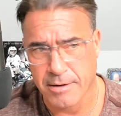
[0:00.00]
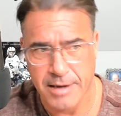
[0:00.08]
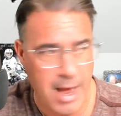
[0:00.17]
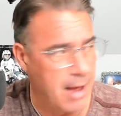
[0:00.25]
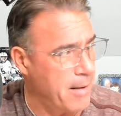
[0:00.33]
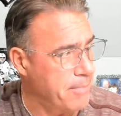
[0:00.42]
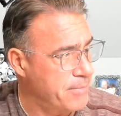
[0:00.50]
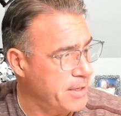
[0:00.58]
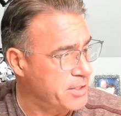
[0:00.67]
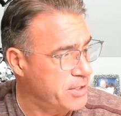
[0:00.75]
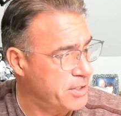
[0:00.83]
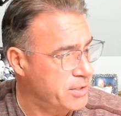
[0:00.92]

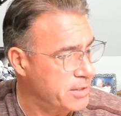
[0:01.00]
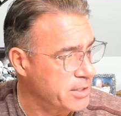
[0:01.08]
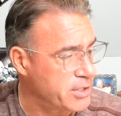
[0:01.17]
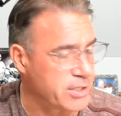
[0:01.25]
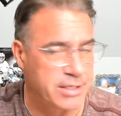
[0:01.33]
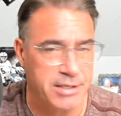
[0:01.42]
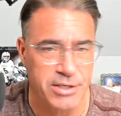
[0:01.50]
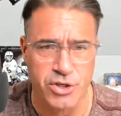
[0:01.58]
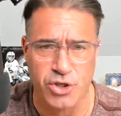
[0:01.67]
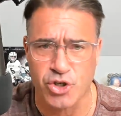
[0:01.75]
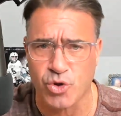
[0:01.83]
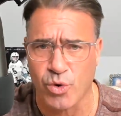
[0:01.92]
This
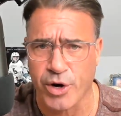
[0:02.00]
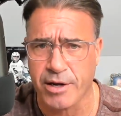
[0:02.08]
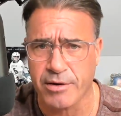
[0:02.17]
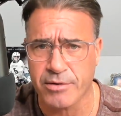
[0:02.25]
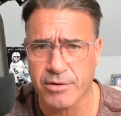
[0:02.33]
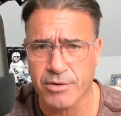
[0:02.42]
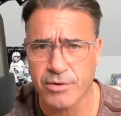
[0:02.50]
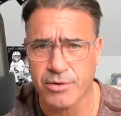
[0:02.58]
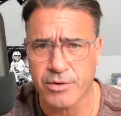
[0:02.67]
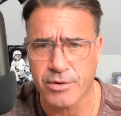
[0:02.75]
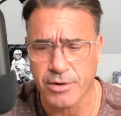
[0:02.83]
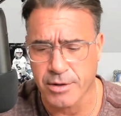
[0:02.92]
is a story.
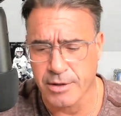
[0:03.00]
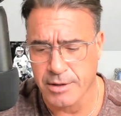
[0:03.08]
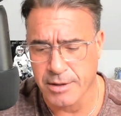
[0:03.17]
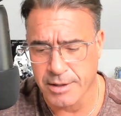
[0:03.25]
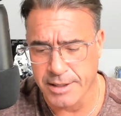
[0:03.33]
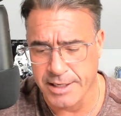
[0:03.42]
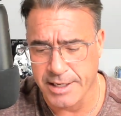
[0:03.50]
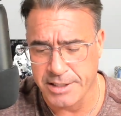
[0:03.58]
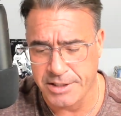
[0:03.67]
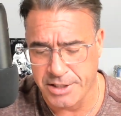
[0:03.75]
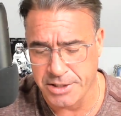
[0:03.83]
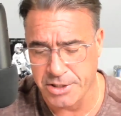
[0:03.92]

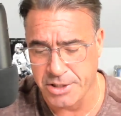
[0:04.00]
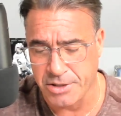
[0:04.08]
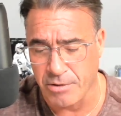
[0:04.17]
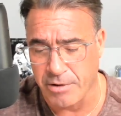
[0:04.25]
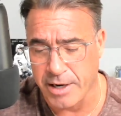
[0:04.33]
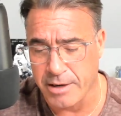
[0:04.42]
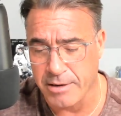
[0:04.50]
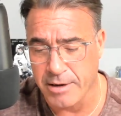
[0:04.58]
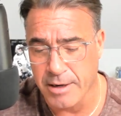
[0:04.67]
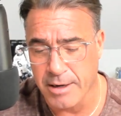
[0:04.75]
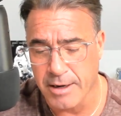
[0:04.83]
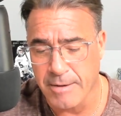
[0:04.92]
This is a story.
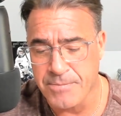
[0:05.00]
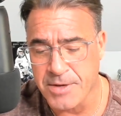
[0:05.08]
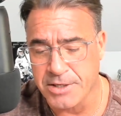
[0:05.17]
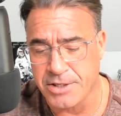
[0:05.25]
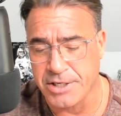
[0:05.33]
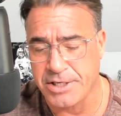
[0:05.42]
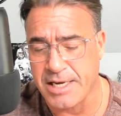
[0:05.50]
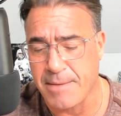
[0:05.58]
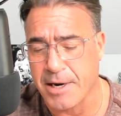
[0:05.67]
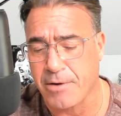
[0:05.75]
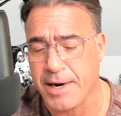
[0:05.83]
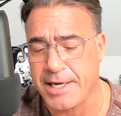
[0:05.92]

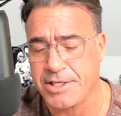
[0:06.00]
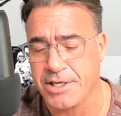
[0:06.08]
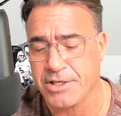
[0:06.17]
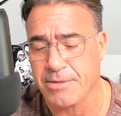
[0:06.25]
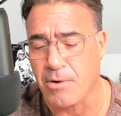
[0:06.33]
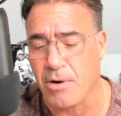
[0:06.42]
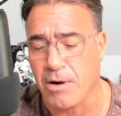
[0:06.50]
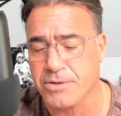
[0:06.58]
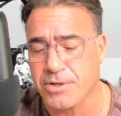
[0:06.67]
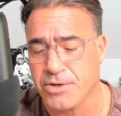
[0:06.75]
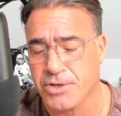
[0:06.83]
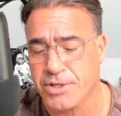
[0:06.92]
Systemic racism
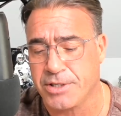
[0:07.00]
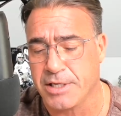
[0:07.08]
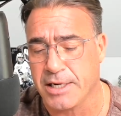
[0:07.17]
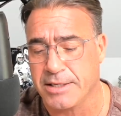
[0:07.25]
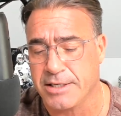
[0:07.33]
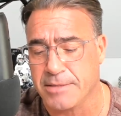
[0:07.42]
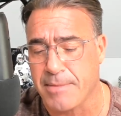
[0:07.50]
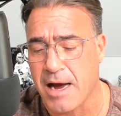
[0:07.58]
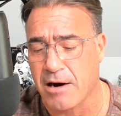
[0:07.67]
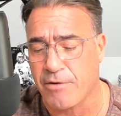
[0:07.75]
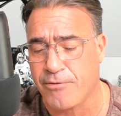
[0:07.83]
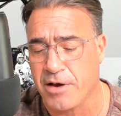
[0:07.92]
alters the
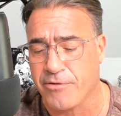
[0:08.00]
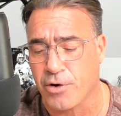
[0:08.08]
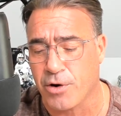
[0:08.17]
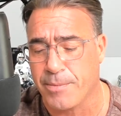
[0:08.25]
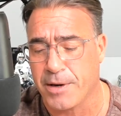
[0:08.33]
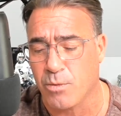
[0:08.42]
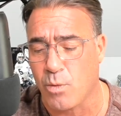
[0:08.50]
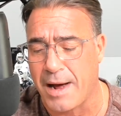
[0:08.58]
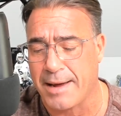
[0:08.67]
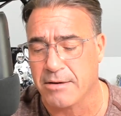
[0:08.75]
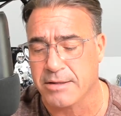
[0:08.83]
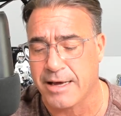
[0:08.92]
demography of urban
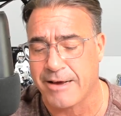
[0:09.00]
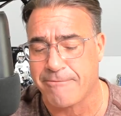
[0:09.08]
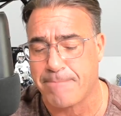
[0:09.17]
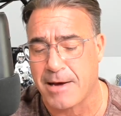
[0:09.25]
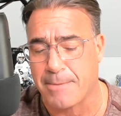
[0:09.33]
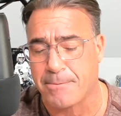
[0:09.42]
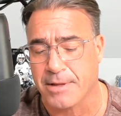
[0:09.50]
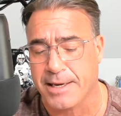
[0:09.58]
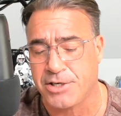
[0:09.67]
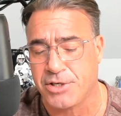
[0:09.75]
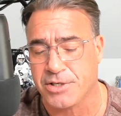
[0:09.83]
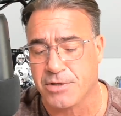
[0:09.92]
wildlife
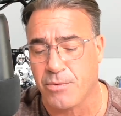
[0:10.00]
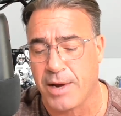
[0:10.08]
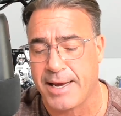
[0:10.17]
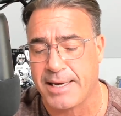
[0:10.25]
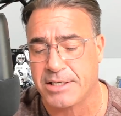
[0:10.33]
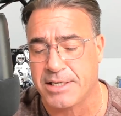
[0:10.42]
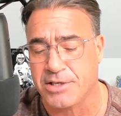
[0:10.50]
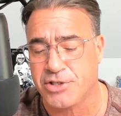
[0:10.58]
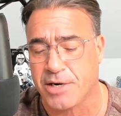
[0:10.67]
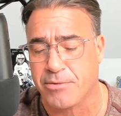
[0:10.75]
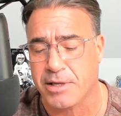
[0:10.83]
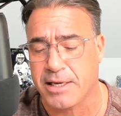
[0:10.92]
populations in ways that
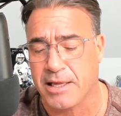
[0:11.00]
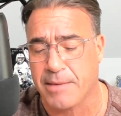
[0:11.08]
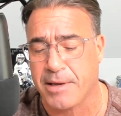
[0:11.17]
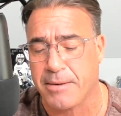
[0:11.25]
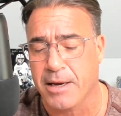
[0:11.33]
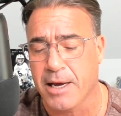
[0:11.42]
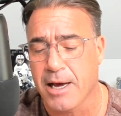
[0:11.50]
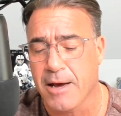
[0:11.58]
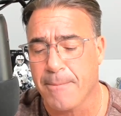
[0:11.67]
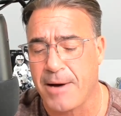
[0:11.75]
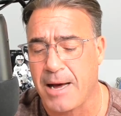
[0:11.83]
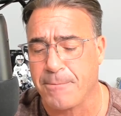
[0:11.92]
generally limit
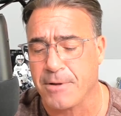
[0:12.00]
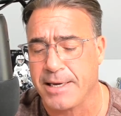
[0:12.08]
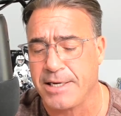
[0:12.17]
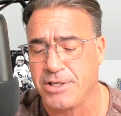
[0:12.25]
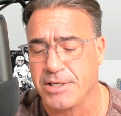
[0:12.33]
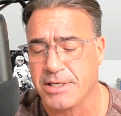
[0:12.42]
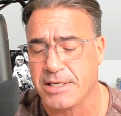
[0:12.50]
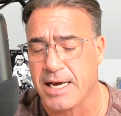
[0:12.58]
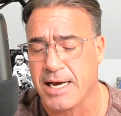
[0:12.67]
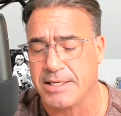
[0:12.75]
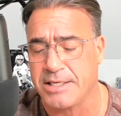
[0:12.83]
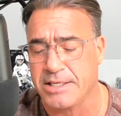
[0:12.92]
population
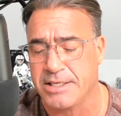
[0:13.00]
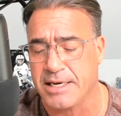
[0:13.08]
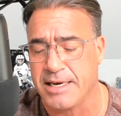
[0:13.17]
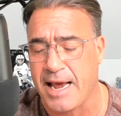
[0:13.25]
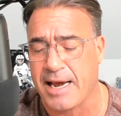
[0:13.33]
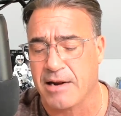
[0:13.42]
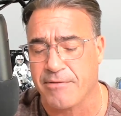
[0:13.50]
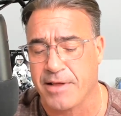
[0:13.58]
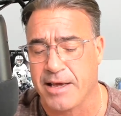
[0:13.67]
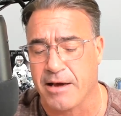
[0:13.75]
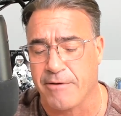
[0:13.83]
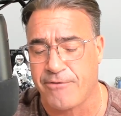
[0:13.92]
sizes and
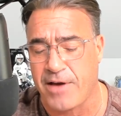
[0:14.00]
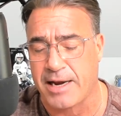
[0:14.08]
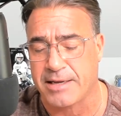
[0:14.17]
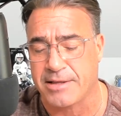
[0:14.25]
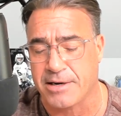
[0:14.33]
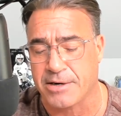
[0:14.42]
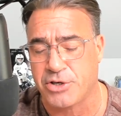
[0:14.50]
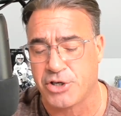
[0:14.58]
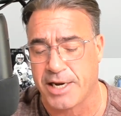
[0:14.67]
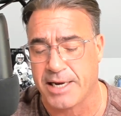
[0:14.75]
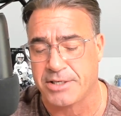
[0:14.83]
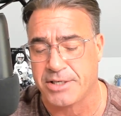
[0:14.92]
negatively affect their
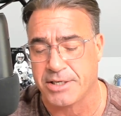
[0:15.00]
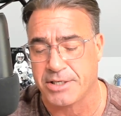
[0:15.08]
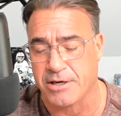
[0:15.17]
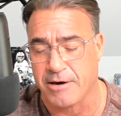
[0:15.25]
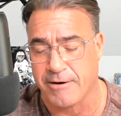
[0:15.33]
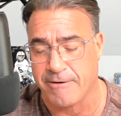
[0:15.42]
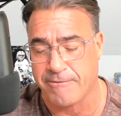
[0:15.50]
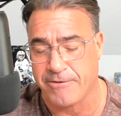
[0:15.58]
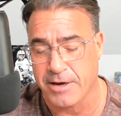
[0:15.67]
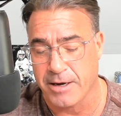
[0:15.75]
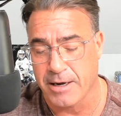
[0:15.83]
chances of